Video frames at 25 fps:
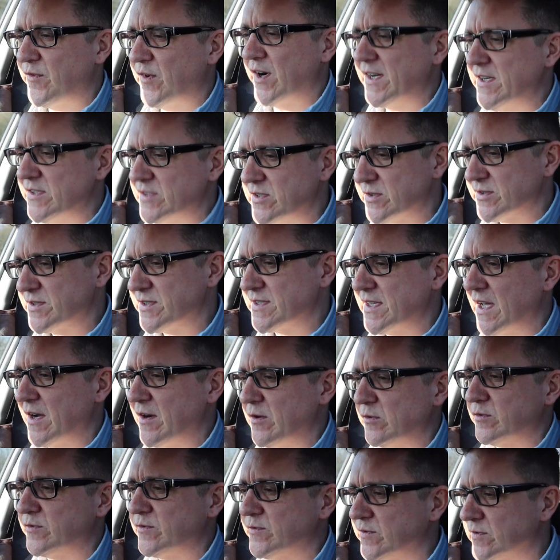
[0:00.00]
find
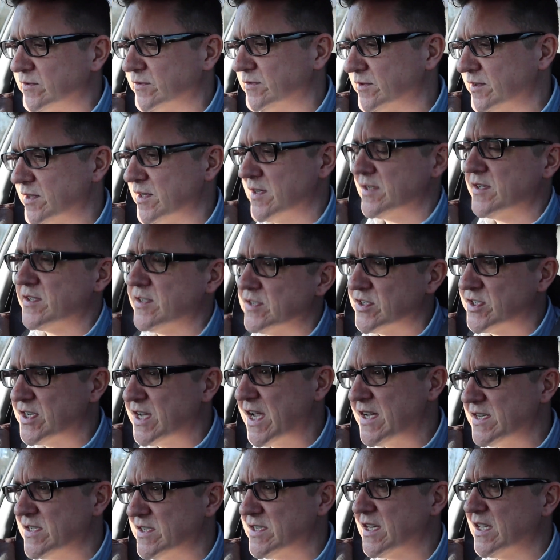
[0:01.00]
yourself
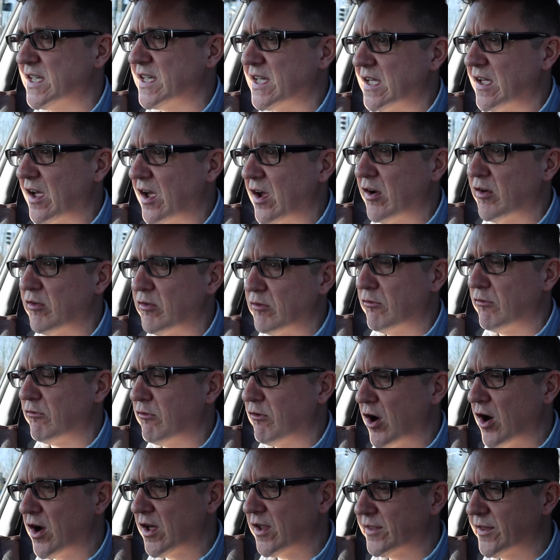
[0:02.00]
changing gear
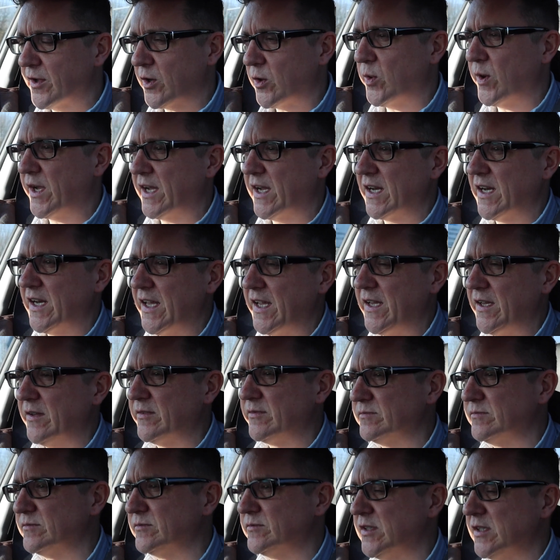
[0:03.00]
rather quickly.
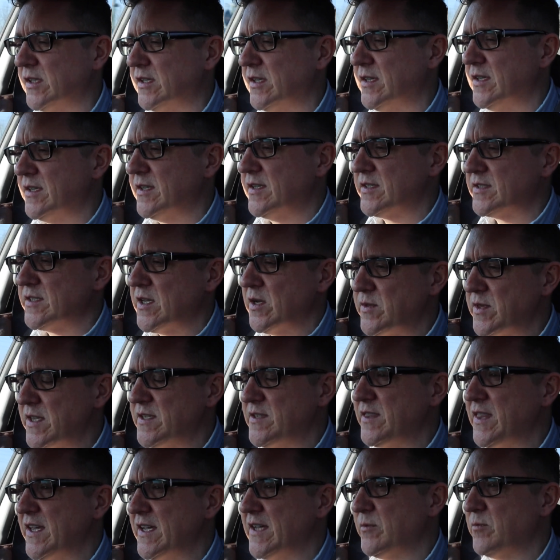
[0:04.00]
So
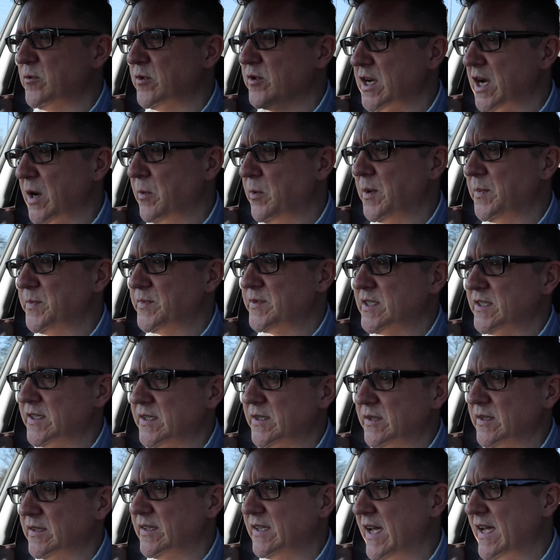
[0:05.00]
this thing will go up
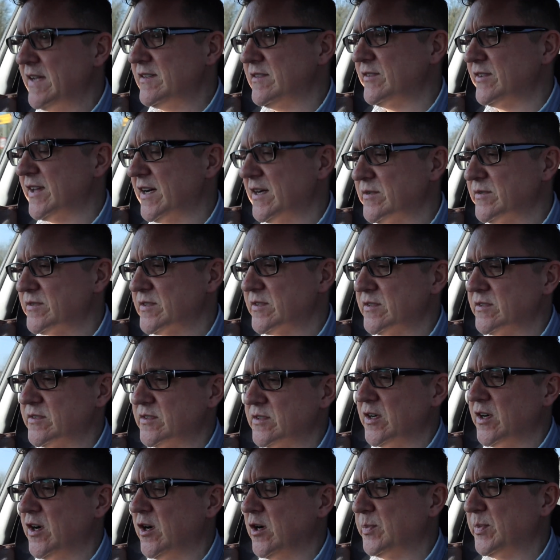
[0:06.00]
to
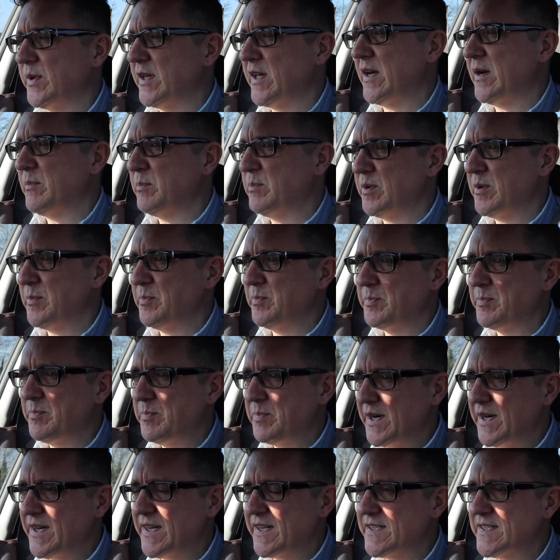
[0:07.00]
8,000 RPM, but
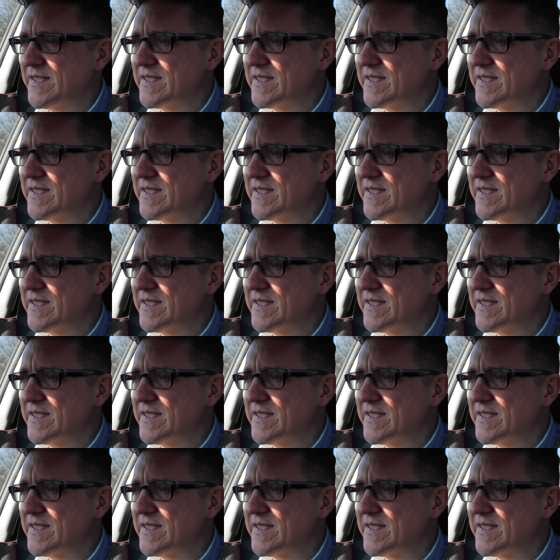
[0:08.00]
by